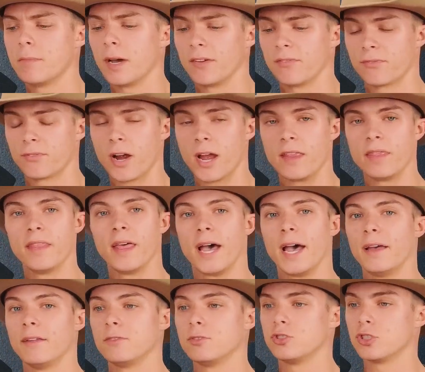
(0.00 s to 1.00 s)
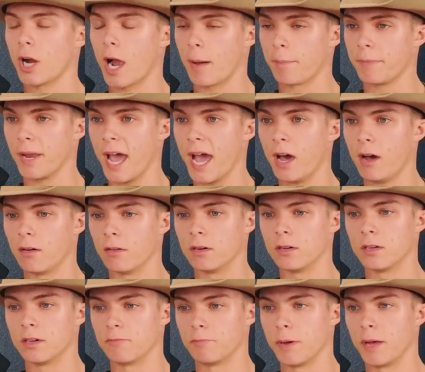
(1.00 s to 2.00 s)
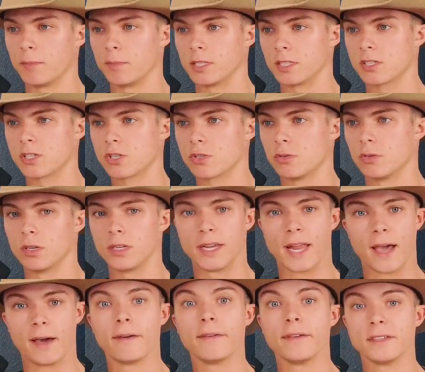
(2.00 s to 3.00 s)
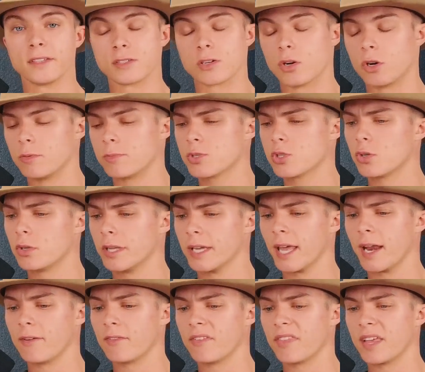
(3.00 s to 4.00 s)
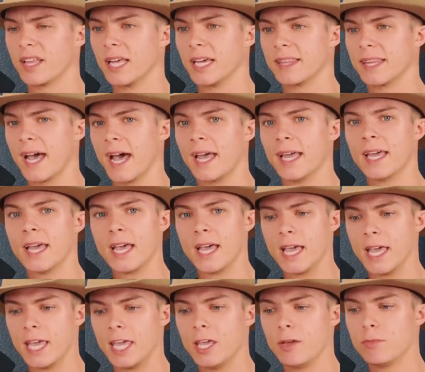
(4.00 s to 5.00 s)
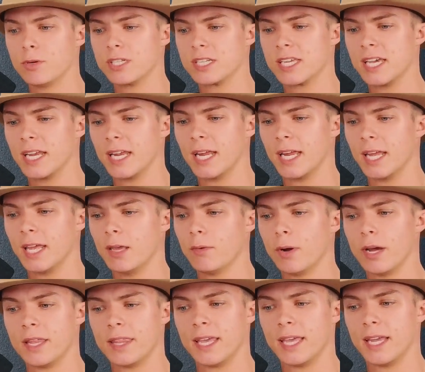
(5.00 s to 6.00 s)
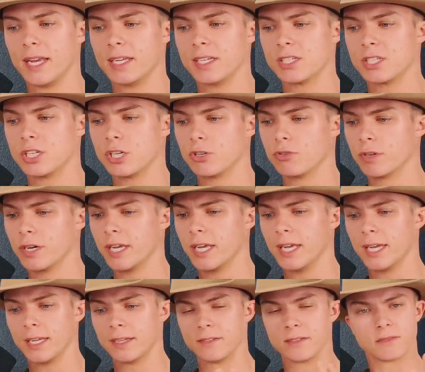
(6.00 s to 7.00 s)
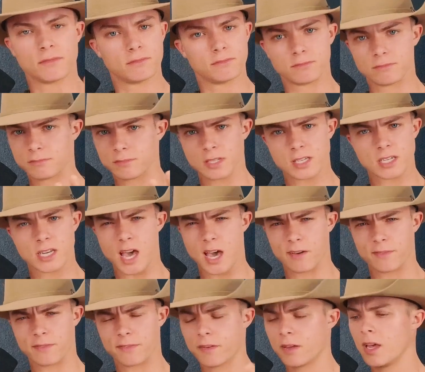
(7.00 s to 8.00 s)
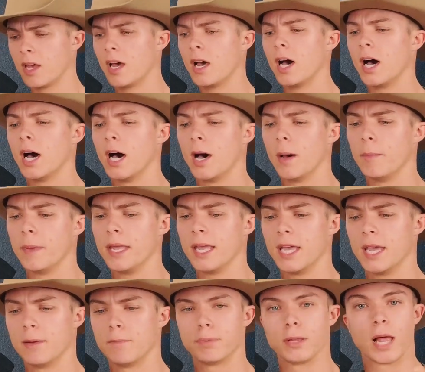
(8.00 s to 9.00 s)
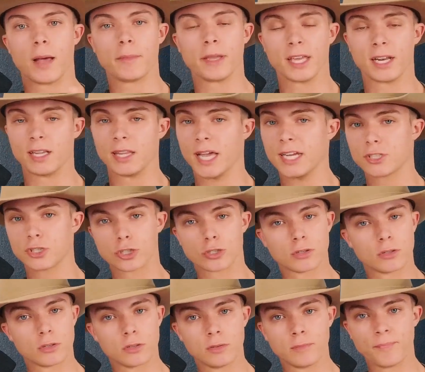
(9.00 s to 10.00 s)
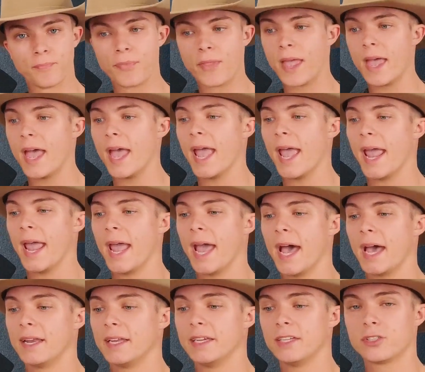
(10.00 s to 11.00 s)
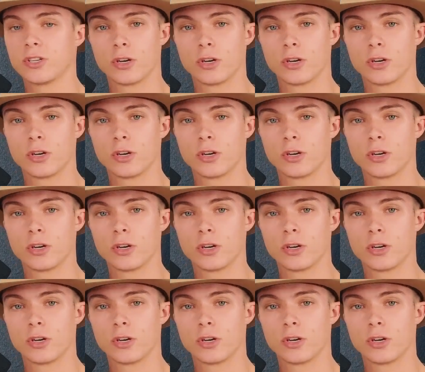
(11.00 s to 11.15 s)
My friend that dropped out of public school and now he's homeschooling and everything like that, he was getting, he wanted to get his degree and stuff um, in plumbing and electrical, and he